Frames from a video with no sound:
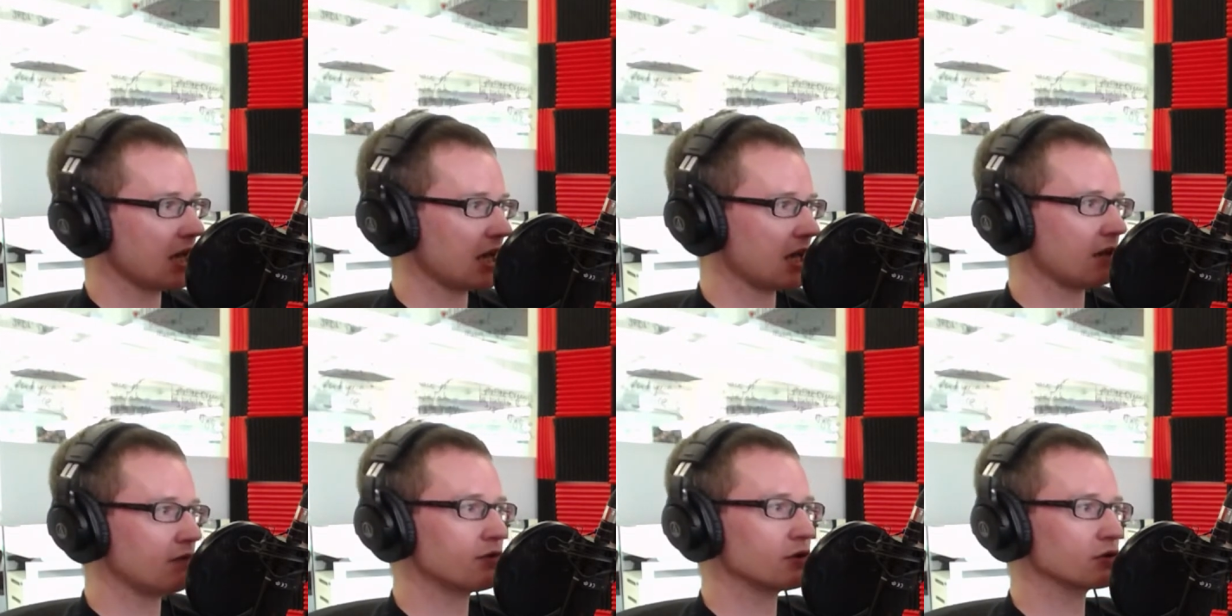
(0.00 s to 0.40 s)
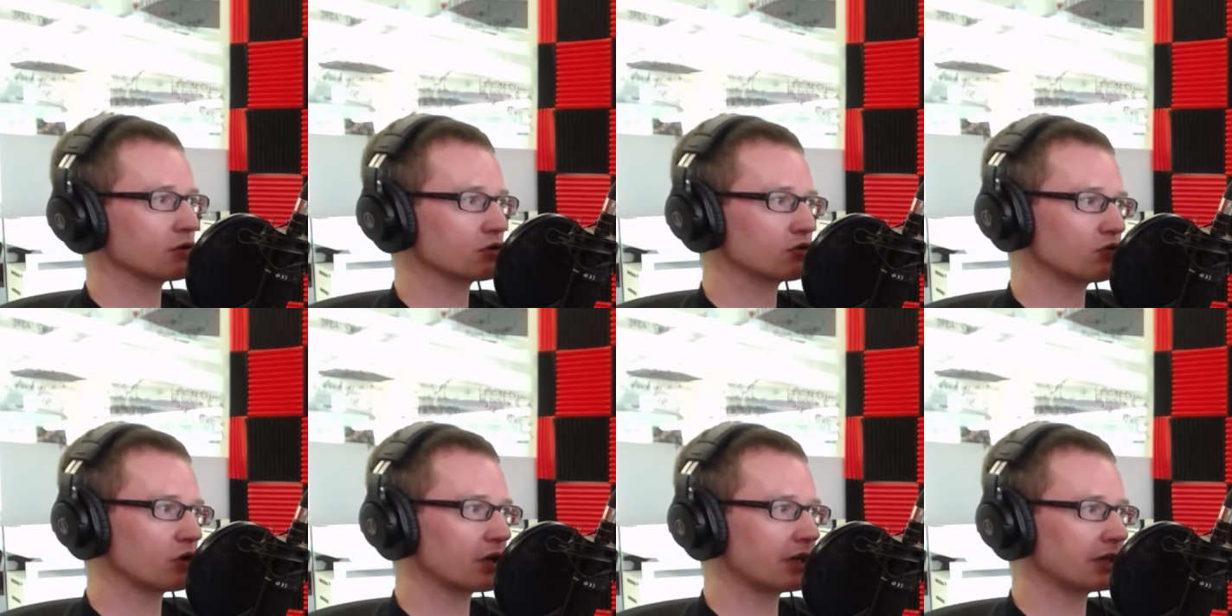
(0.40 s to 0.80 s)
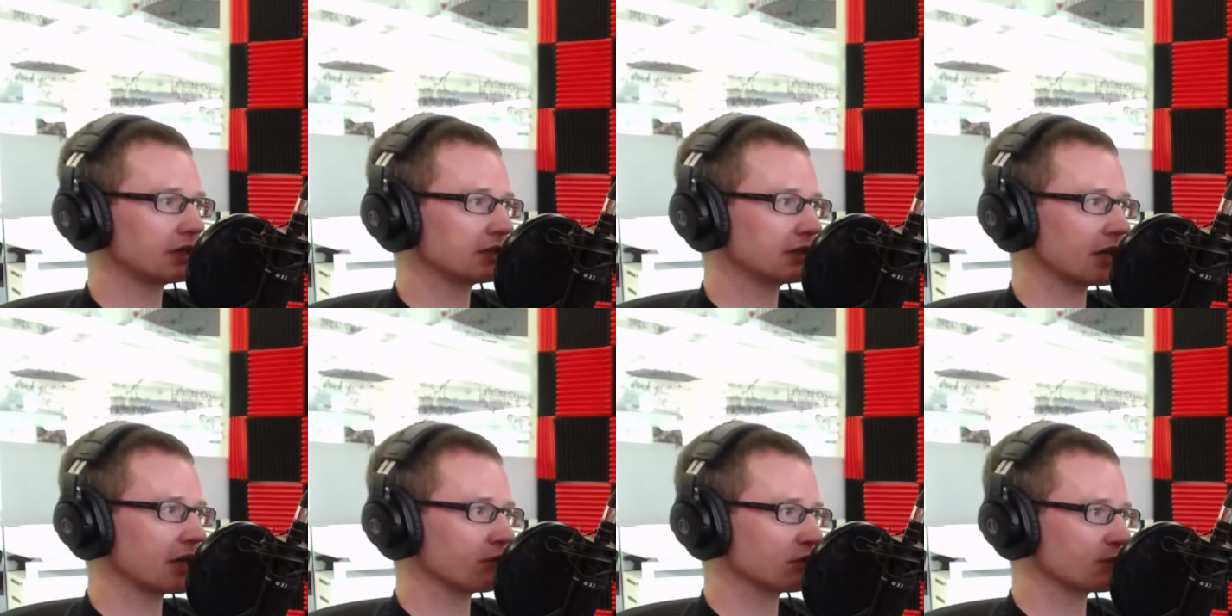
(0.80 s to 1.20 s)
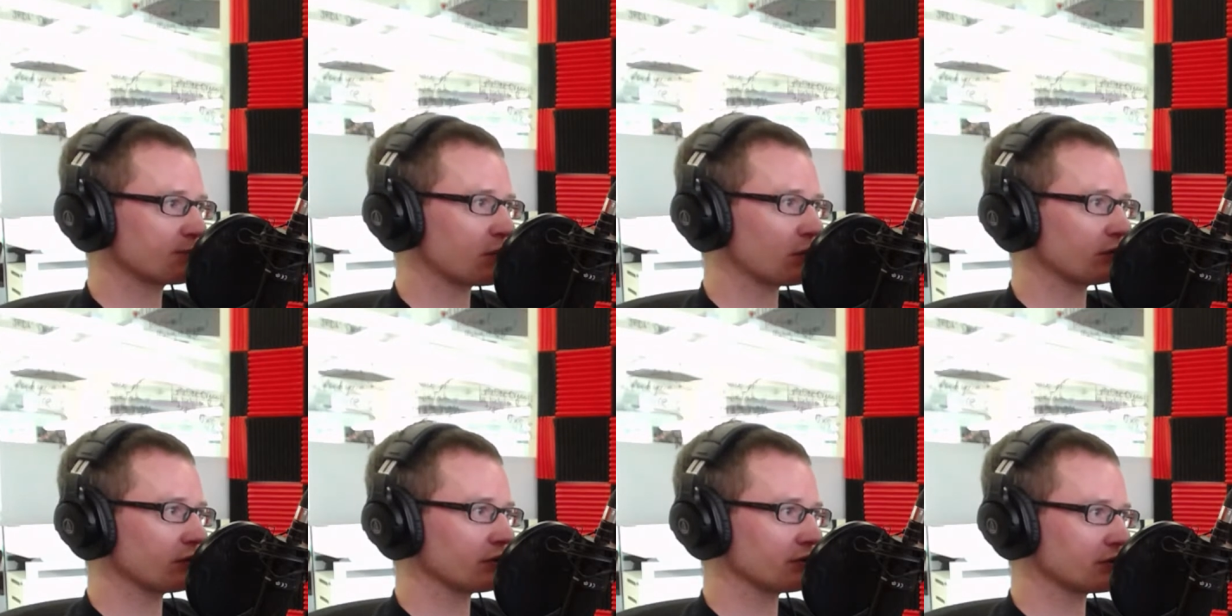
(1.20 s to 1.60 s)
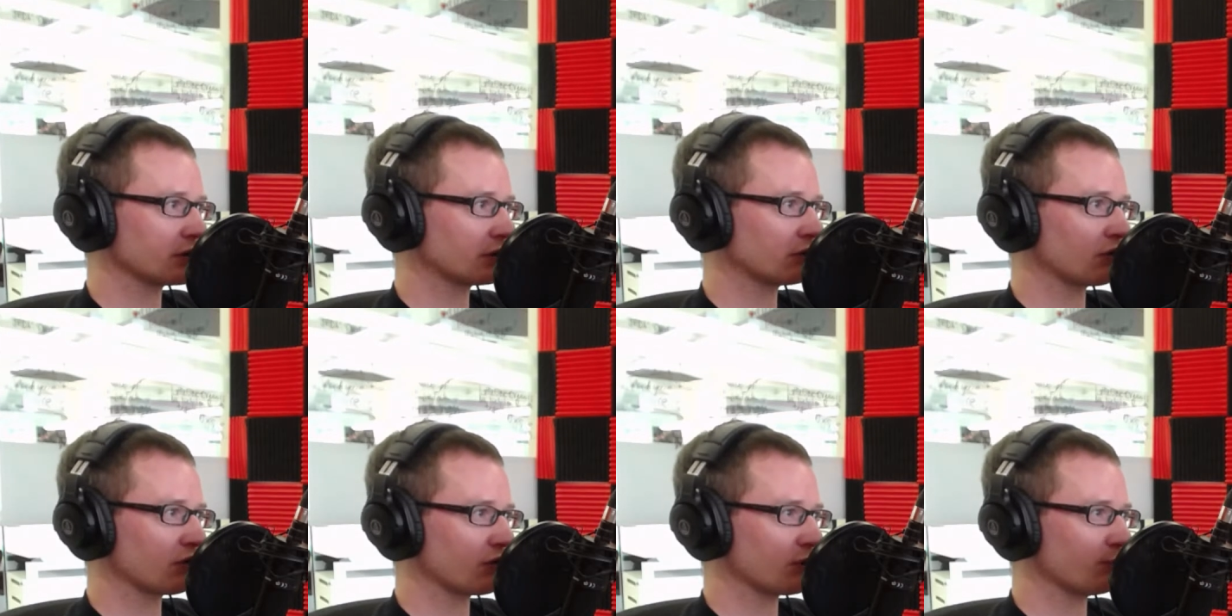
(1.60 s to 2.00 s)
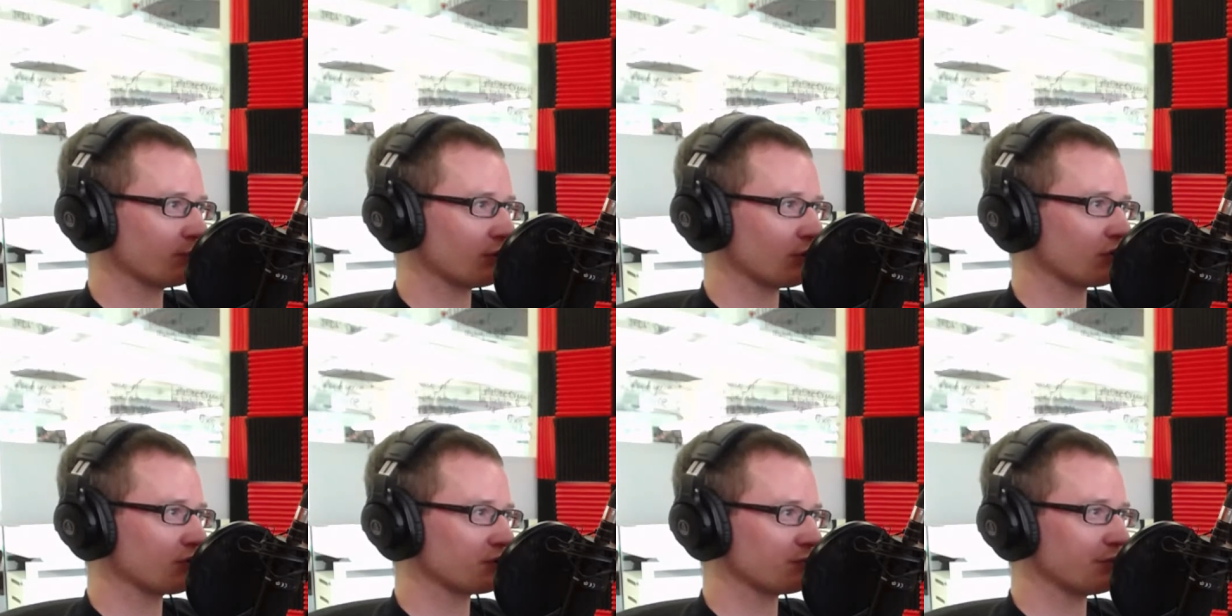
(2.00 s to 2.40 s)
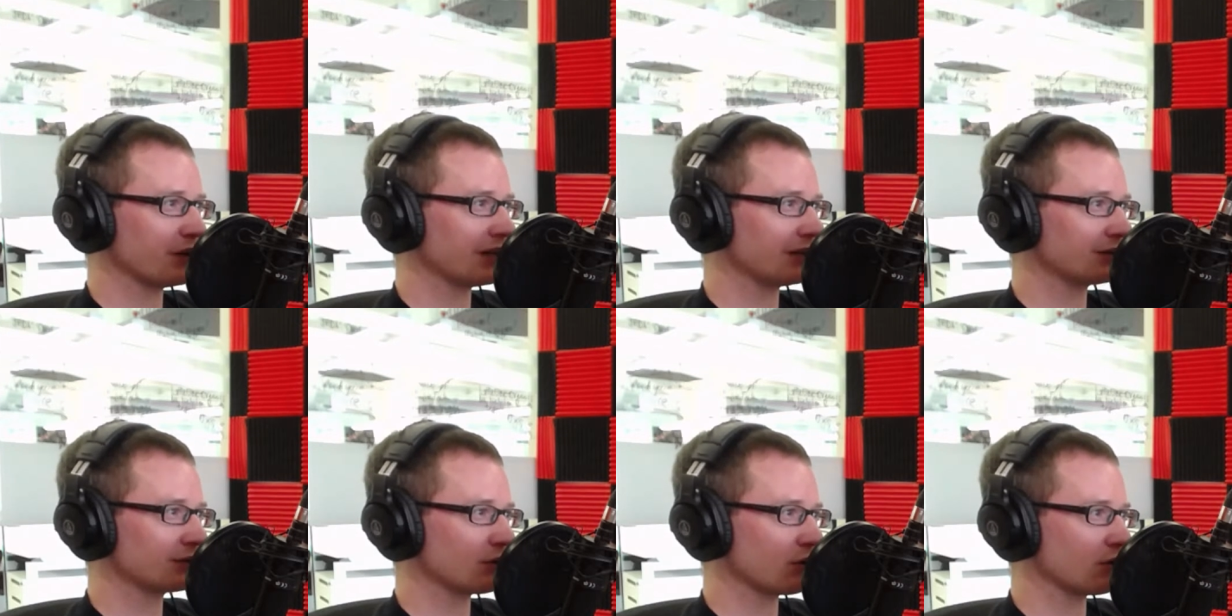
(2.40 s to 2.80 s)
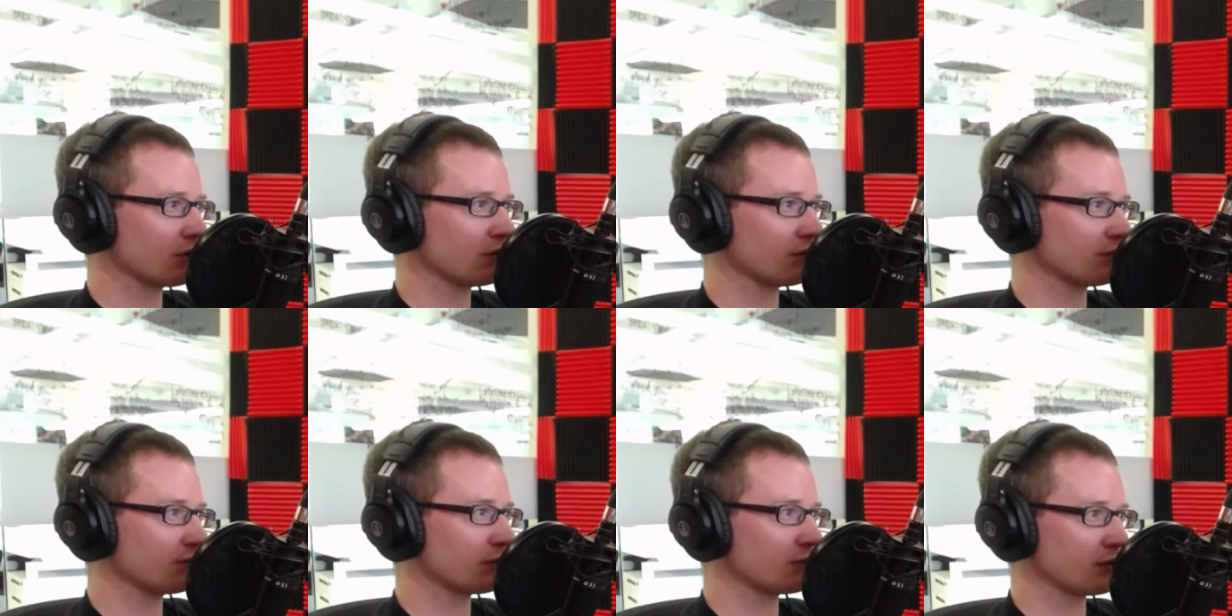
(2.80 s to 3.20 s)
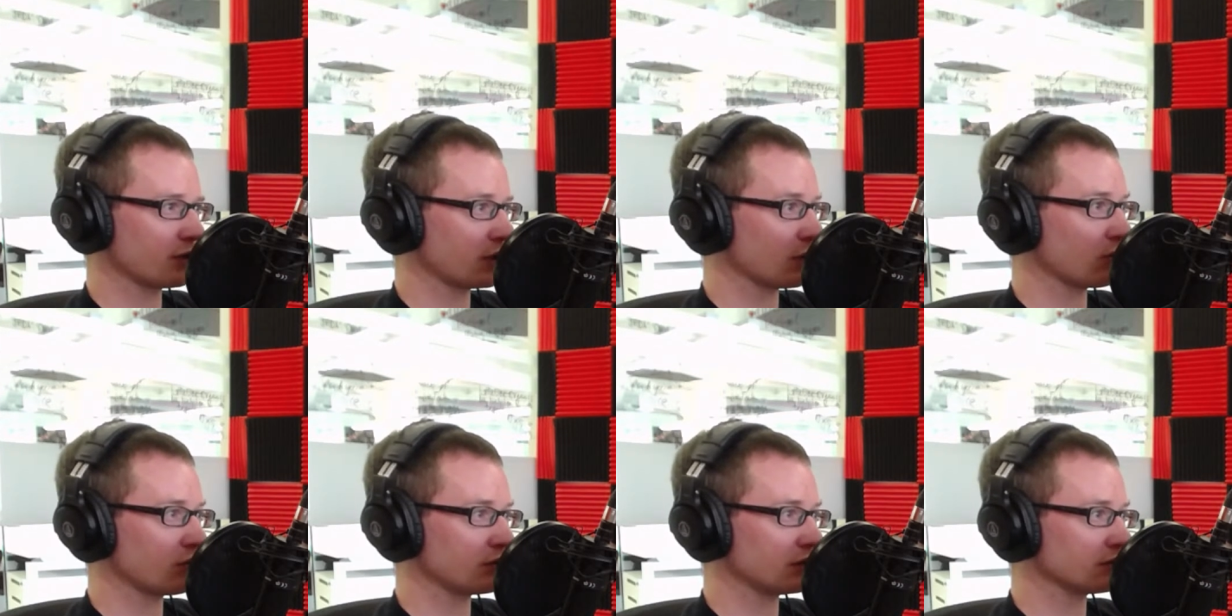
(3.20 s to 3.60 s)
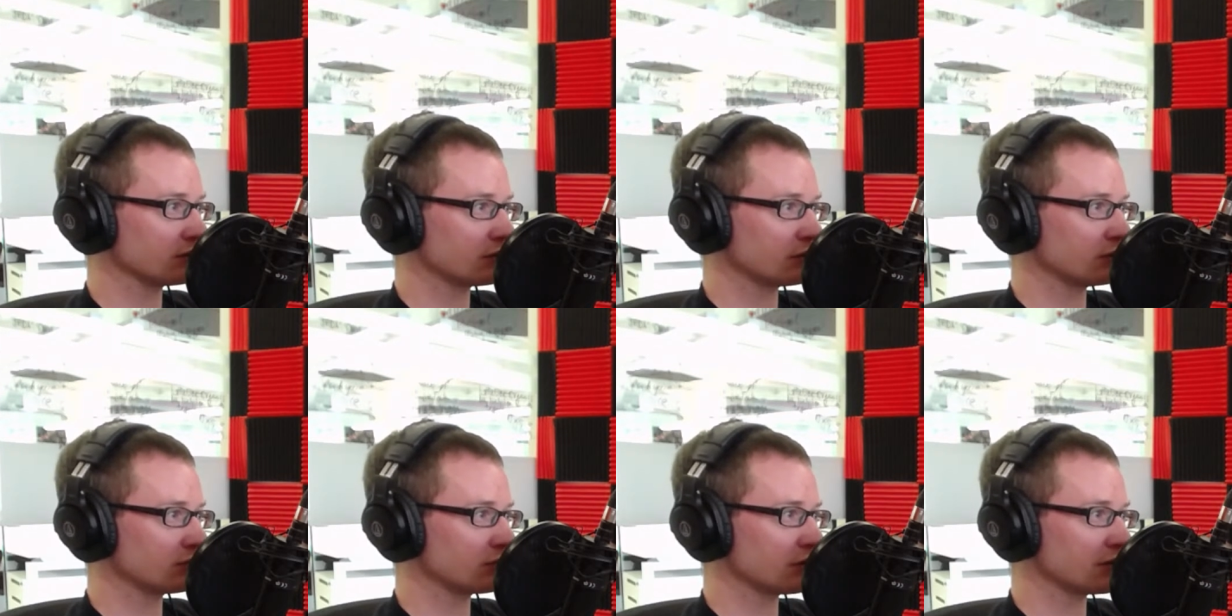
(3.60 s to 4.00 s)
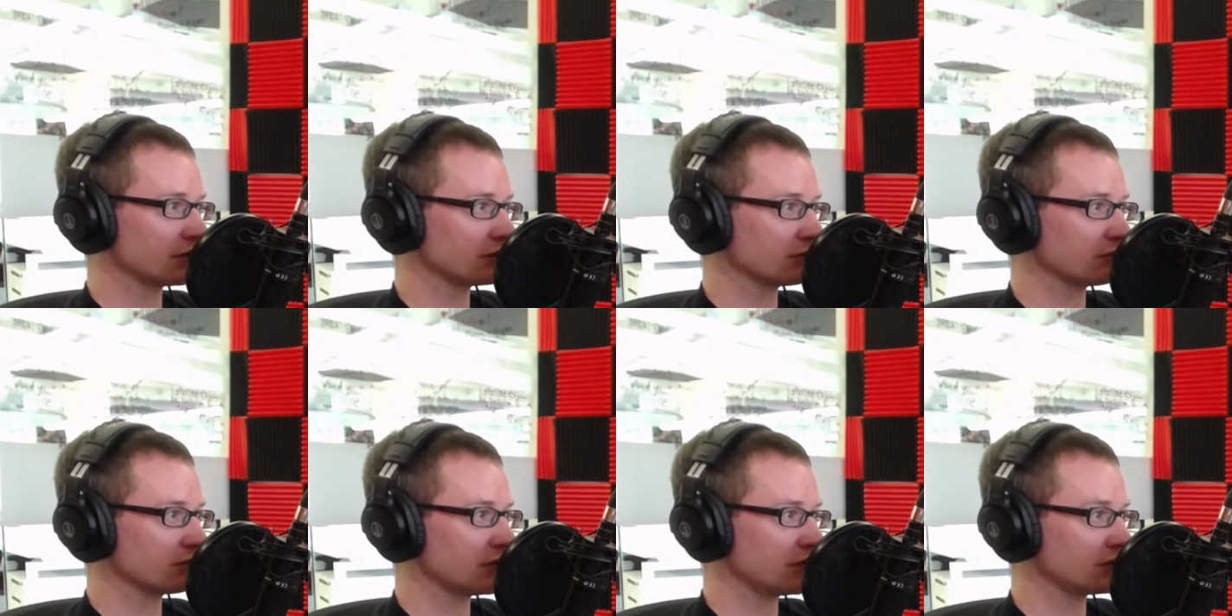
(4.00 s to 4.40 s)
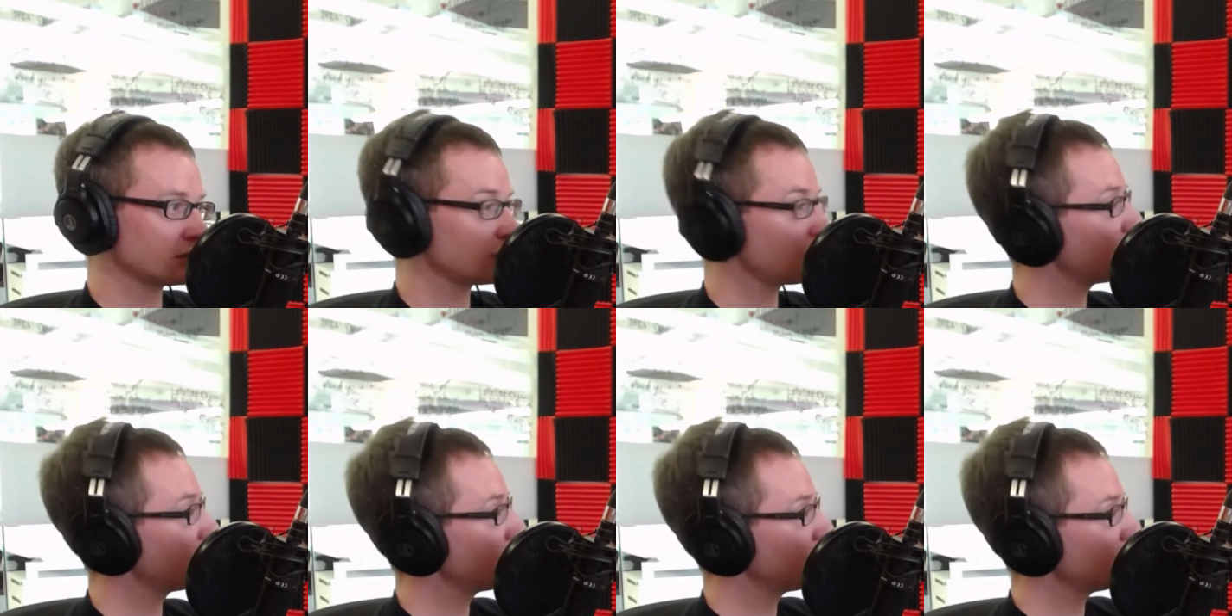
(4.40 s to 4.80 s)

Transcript: If you're struggling to get respondents across a broad base of the audience that you're trying to reach,